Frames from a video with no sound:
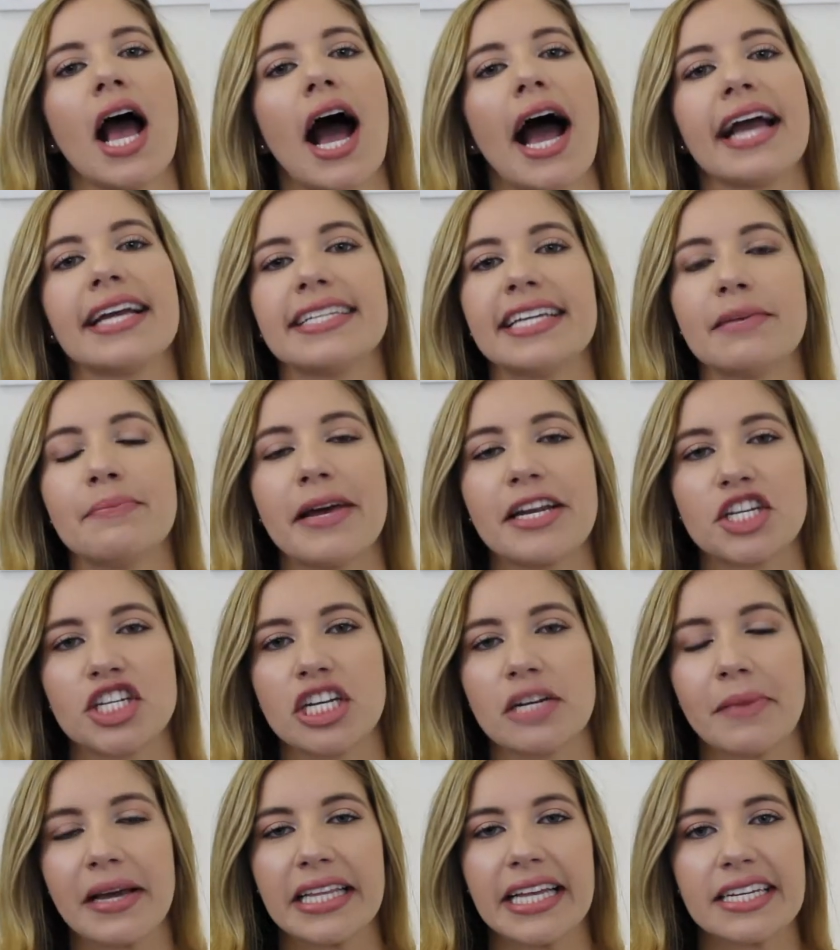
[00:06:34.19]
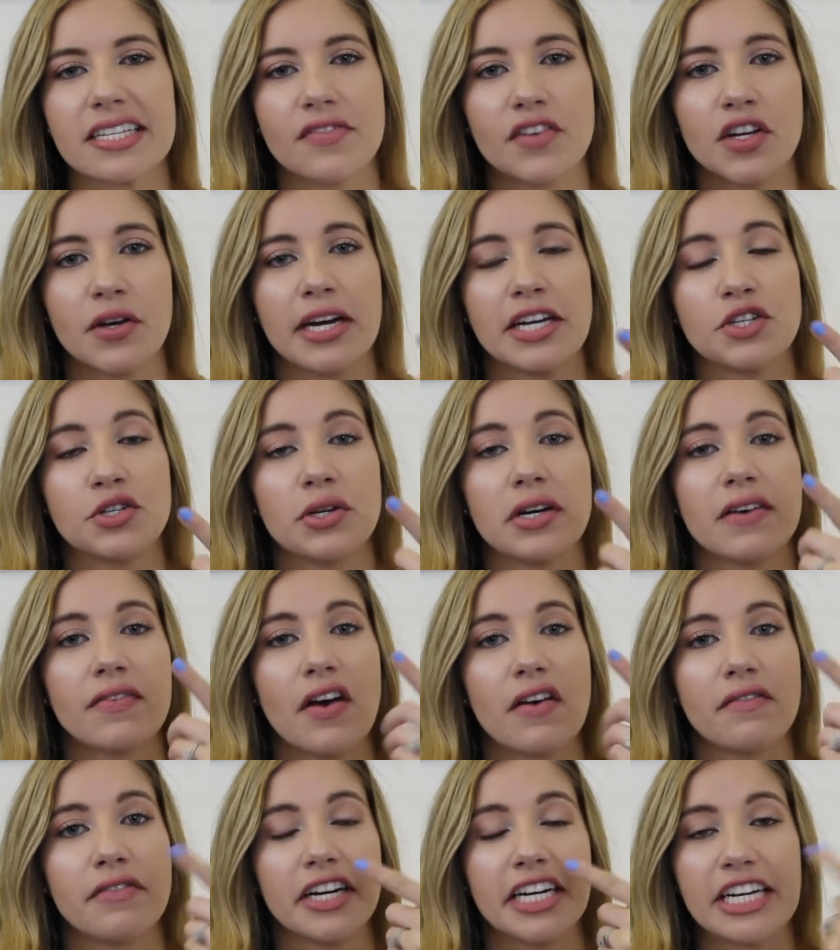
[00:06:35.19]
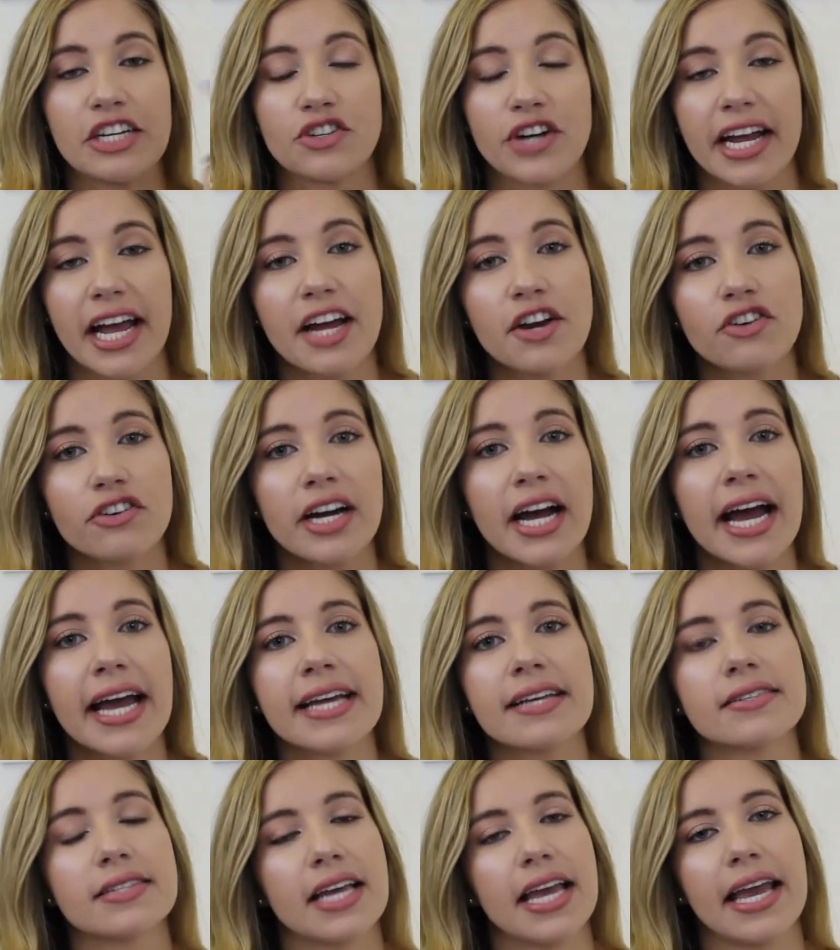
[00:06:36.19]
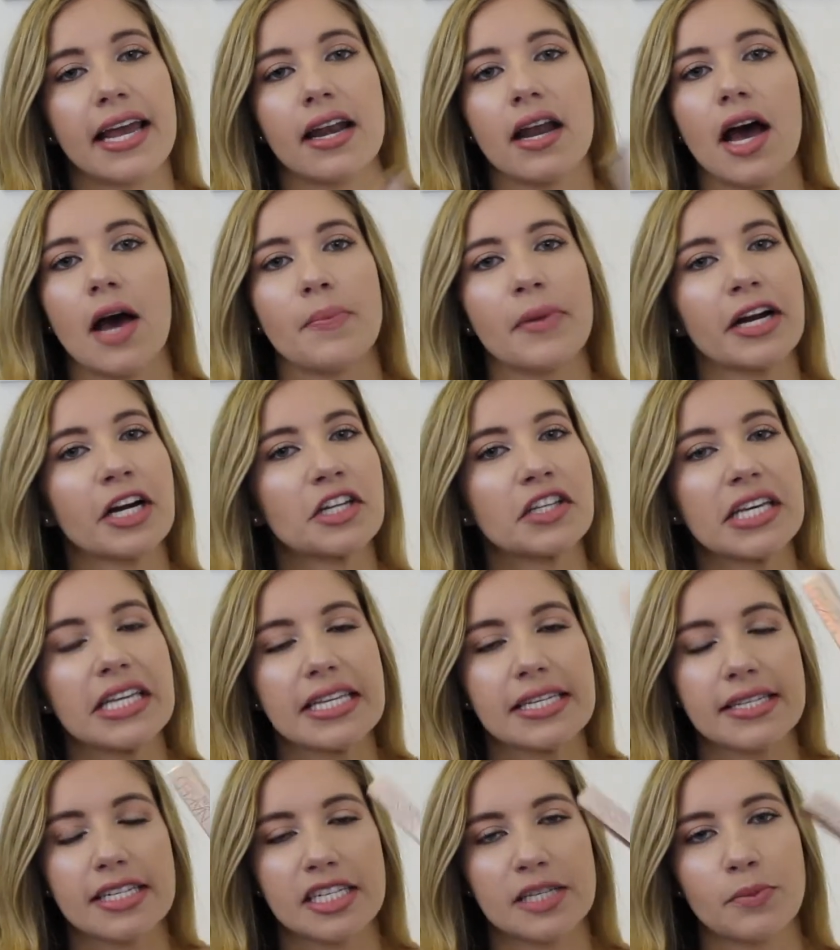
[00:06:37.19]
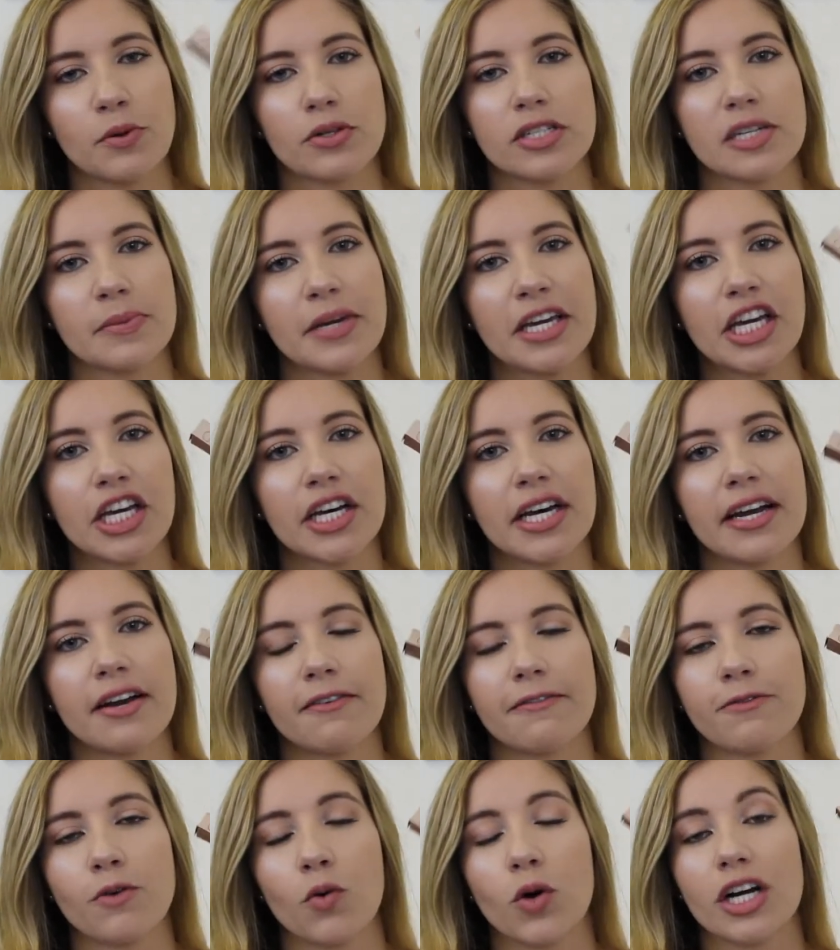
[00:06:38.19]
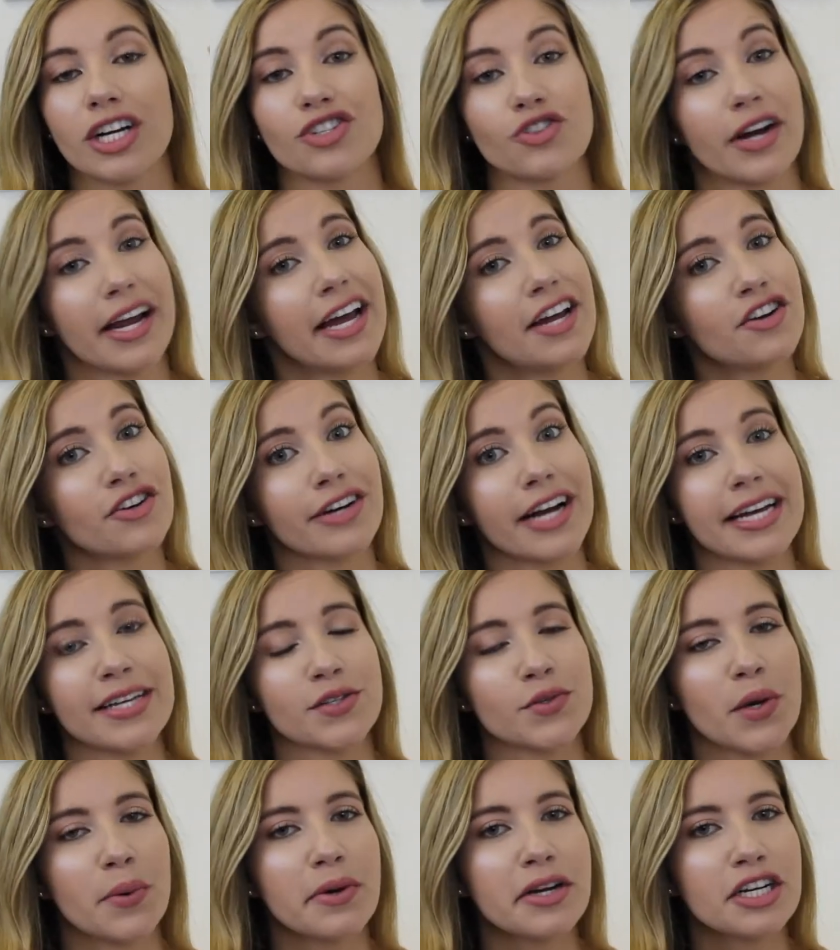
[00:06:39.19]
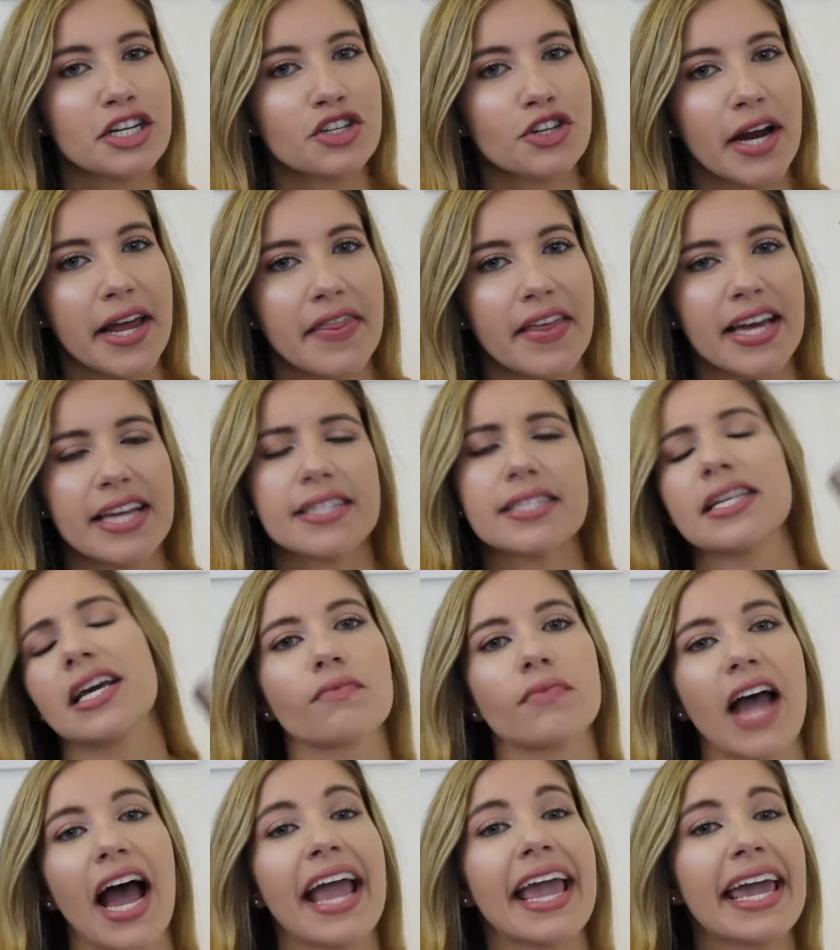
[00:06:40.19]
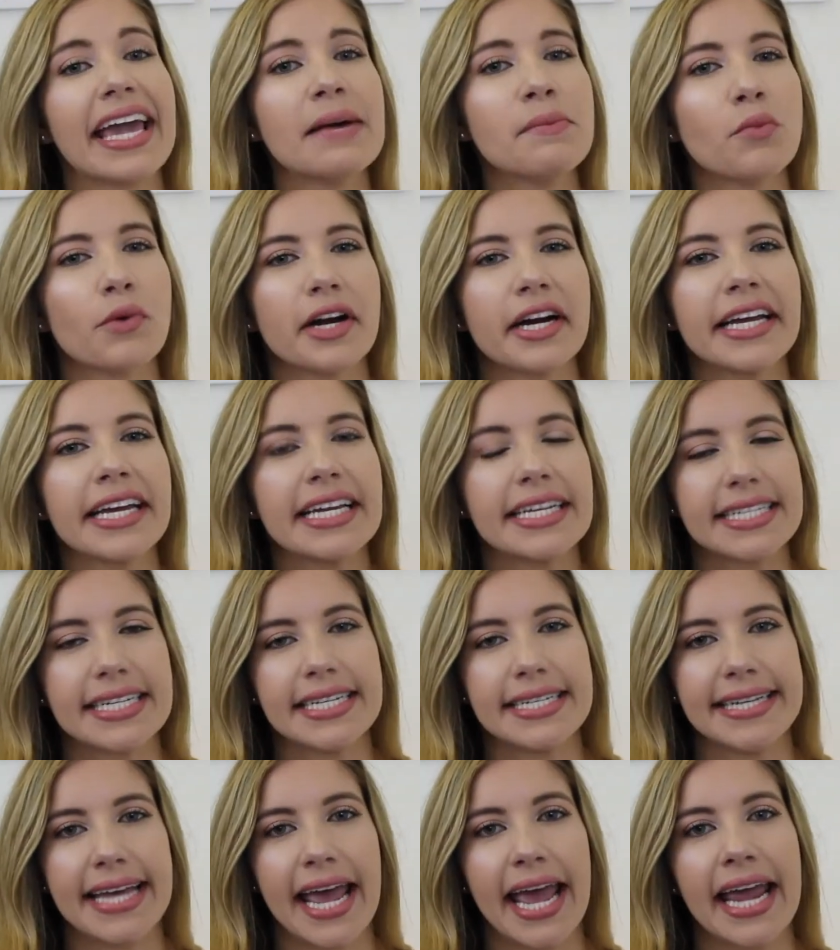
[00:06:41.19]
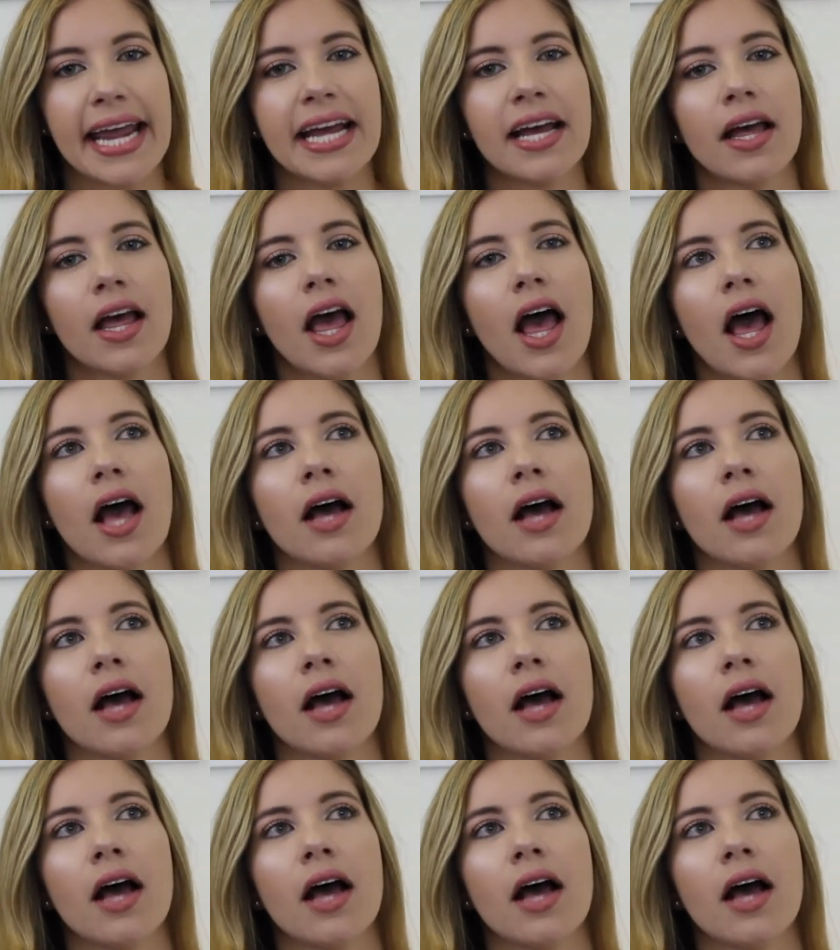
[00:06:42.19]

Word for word: I did mention in my last video I do have very dry under eyes, and apparently this is supposed to be good for dry under eyes, so I wanted to try this. I am wearing it today.